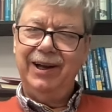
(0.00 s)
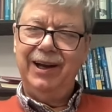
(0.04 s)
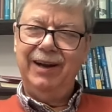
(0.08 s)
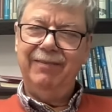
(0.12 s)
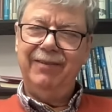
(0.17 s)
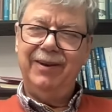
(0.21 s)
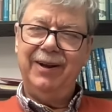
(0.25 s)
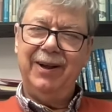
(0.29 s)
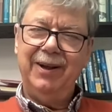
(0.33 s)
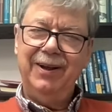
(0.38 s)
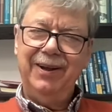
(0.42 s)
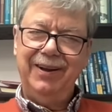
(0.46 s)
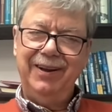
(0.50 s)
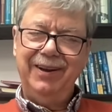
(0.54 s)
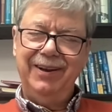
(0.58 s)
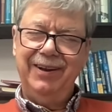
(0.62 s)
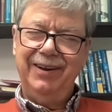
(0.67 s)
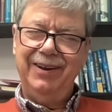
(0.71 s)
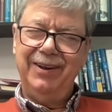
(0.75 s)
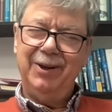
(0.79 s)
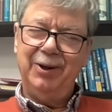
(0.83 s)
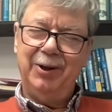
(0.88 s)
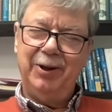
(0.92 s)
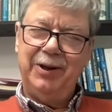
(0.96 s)
I mean, uh,
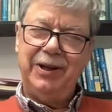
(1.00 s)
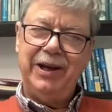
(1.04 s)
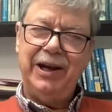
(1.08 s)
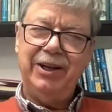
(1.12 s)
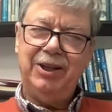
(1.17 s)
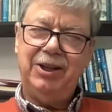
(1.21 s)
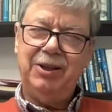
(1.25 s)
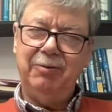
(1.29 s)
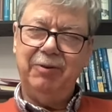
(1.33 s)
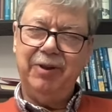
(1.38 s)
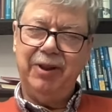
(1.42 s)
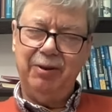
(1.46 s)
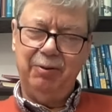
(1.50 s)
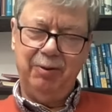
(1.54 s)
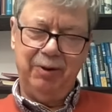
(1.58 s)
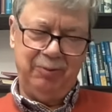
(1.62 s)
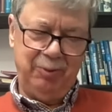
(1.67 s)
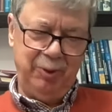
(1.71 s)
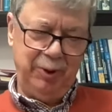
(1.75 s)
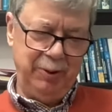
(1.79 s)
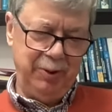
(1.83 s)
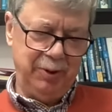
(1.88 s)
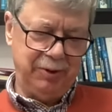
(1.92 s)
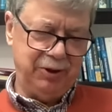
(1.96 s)
you know, it had we
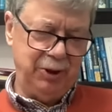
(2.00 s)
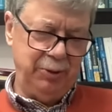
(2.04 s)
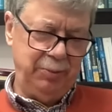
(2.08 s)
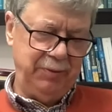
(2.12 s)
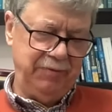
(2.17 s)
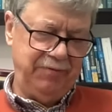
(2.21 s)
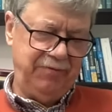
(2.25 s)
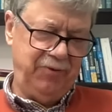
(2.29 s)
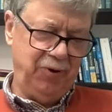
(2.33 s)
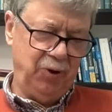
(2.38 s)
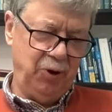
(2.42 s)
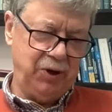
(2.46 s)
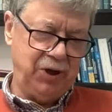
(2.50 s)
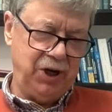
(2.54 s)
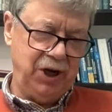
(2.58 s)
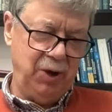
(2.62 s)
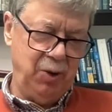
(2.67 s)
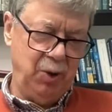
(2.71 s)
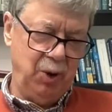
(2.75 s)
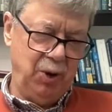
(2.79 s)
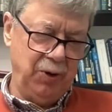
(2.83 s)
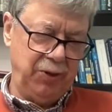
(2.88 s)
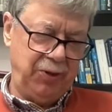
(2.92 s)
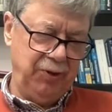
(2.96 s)
were a group of four
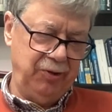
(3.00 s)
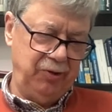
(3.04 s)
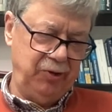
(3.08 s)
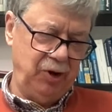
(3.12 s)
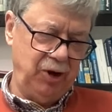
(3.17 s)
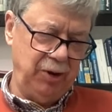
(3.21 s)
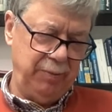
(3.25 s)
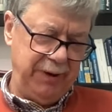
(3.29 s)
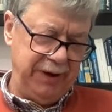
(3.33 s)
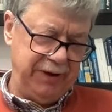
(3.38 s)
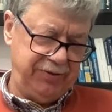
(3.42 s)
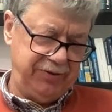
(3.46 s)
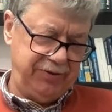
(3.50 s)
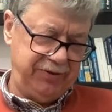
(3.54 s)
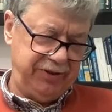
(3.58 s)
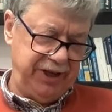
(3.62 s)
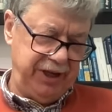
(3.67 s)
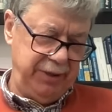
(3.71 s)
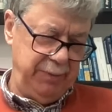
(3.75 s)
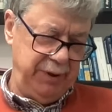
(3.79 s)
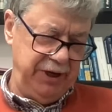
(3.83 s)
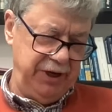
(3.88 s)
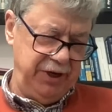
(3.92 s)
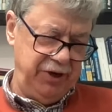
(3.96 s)
co-authors, all about the
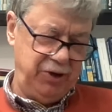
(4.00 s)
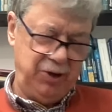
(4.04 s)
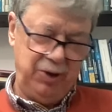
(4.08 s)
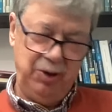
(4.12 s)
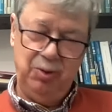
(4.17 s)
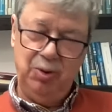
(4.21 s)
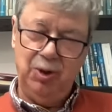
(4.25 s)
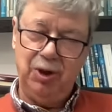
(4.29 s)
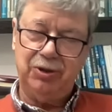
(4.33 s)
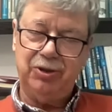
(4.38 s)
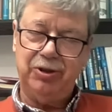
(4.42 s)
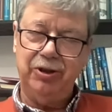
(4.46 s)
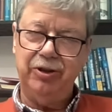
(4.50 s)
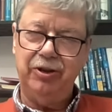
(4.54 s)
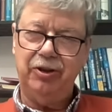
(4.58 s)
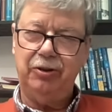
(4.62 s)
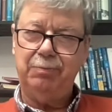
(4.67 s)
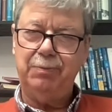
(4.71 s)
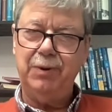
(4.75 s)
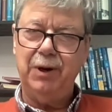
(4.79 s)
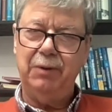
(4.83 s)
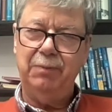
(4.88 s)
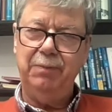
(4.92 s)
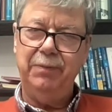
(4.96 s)
same age, who worked on this
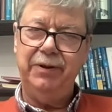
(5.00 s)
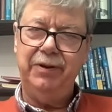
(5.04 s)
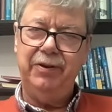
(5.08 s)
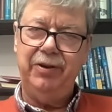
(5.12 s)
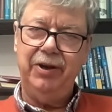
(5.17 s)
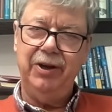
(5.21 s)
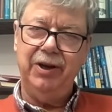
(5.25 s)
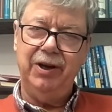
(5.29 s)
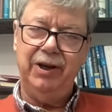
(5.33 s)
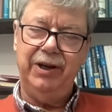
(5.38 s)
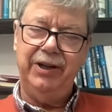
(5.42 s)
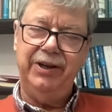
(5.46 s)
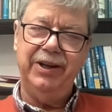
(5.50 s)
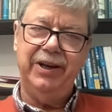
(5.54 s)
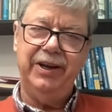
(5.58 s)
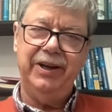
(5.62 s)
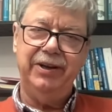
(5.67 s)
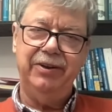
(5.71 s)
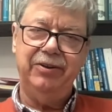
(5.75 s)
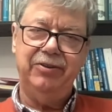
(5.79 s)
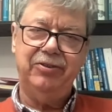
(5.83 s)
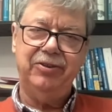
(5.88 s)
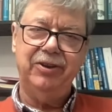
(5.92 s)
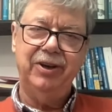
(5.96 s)
problem in the early
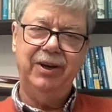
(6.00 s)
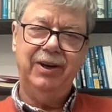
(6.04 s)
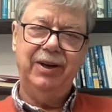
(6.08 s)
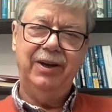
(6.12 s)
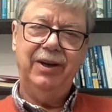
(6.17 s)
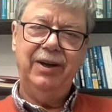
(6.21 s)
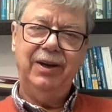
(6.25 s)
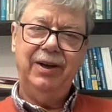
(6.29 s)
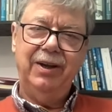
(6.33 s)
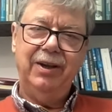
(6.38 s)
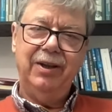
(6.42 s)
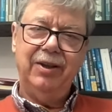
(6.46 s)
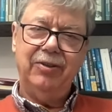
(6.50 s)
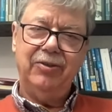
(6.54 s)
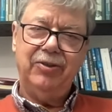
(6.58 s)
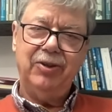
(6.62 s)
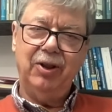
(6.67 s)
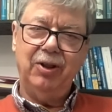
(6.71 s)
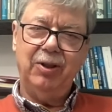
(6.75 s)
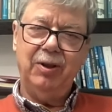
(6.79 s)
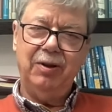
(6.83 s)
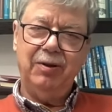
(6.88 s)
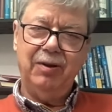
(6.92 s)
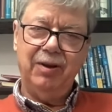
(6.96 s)
days.
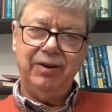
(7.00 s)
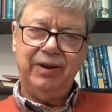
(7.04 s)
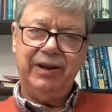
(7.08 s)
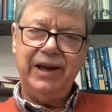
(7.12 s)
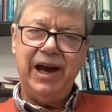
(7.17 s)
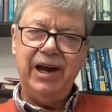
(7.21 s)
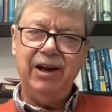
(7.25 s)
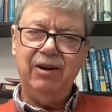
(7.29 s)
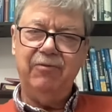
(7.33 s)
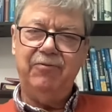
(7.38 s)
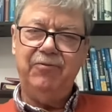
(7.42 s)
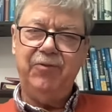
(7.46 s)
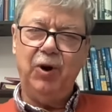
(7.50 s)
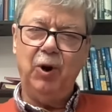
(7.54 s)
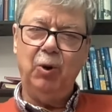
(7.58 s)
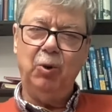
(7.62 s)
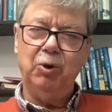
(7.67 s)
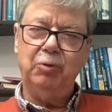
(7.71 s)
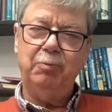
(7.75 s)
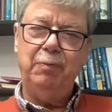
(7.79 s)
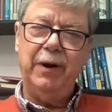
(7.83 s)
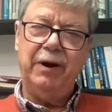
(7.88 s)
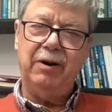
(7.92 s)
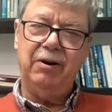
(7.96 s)
So the Gang of Four
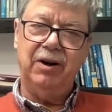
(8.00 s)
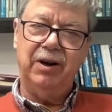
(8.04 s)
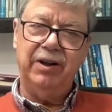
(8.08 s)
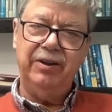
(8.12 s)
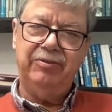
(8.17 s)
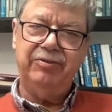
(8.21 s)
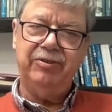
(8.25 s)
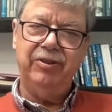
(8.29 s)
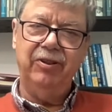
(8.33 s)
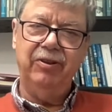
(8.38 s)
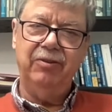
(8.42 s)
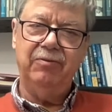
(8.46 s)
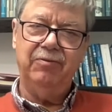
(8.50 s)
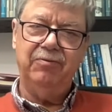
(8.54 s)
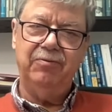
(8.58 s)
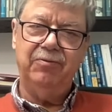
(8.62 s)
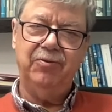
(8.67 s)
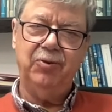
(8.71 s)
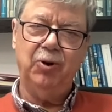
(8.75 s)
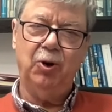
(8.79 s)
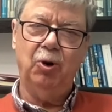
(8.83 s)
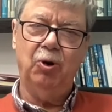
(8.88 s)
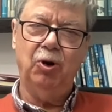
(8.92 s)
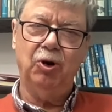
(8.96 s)
was better, at least, than the
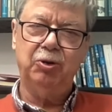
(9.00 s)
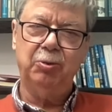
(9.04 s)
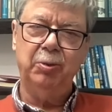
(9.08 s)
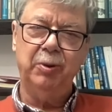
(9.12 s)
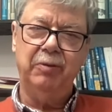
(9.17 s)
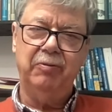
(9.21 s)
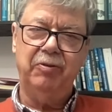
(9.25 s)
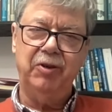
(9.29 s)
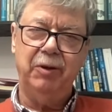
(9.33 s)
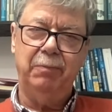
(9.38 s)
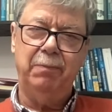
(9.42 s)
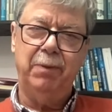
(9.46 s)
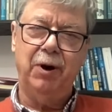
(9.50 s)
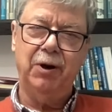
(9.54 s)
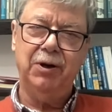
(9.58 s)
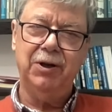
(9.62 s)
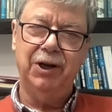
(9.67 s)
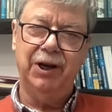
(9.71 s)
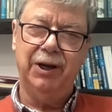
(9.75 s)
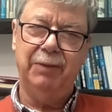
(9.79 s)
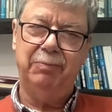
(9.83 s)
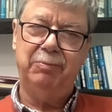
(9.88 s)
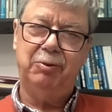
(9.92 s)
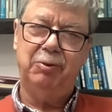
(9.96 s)
Four Horsemen of the
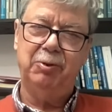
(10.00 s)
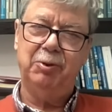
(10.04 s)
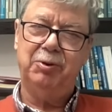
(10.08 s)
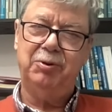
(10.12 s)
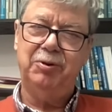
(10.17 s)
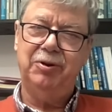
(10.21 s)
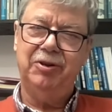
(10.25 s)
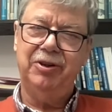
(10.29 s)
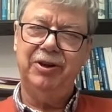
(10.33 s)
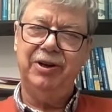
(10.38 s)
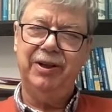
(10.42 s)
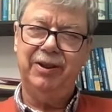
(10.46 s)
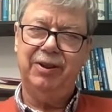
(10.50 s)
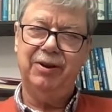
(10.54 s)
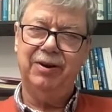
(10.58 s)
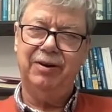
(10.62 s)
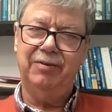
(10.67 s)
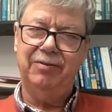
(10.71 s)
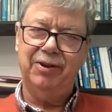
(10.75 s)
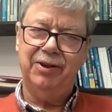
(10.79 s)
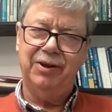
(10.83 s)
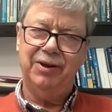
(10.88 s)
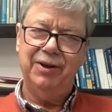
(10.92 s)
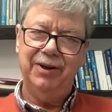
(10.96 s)
Apocalypse, which was another of
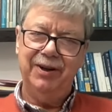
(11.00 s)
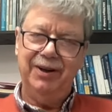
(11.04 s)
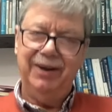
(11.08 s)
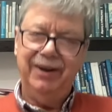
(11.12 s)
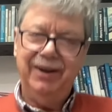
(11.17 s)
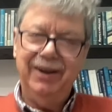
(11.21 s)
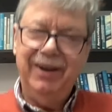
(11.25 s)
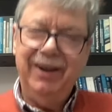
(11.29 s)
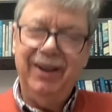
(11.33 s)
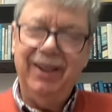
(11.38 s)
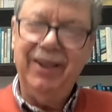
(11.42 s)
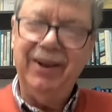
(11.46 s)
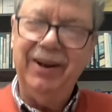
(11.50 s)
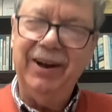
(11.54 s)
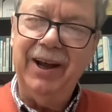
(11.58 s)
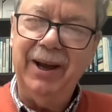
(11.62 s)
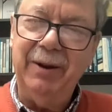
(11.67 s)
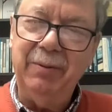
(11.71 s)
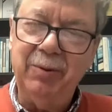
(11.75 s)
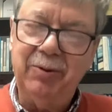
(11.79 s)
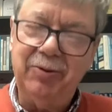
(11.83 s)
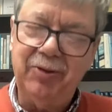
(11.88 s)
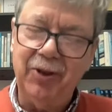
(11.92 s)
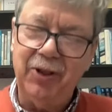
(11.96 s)
the, the
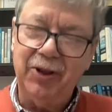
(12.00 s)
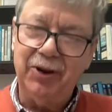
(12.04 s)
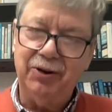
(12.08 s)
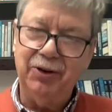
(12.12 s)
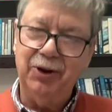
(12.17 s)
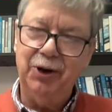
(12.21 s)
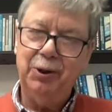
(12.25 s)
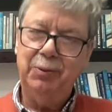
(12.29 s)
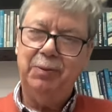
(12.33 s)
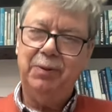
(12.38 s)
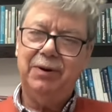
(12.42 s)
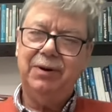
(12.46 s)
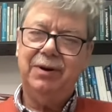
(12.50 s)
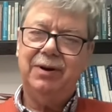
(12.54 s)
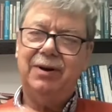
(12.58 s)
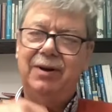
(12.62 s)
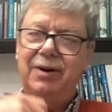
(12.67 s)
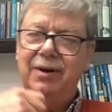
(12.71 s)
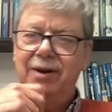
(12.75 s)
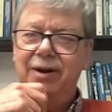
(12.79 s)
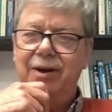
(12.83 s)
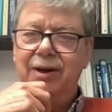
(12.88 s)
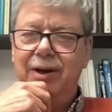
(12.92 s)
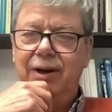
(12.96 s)
names for the group.
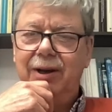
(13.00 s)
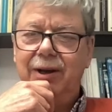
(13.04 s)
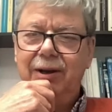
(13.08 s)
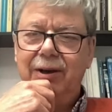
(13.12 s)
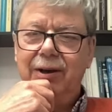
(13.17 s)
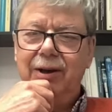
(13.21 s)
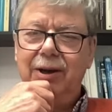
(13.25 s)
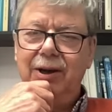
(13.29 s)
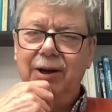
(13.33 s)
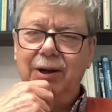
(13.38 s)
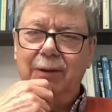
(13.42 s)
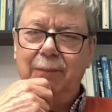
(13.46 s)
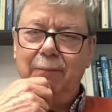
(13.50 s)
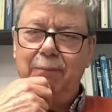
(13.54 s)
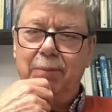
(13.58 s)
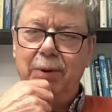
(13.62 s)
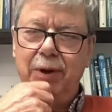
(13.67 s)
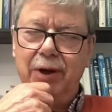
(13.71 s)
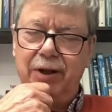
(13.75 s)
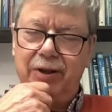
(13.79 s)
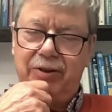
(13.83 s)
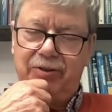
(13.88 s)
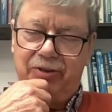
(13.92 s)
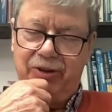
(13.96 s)

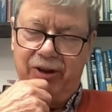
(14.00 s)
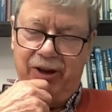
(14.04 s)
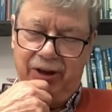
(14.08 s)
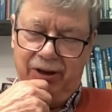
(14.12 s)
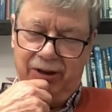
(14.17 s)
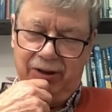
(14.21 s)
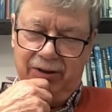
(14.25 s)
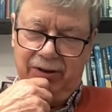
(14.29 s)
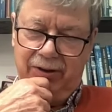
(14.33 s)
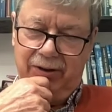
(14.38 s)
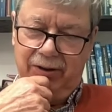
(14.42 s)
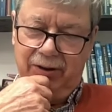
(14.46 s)
But uh,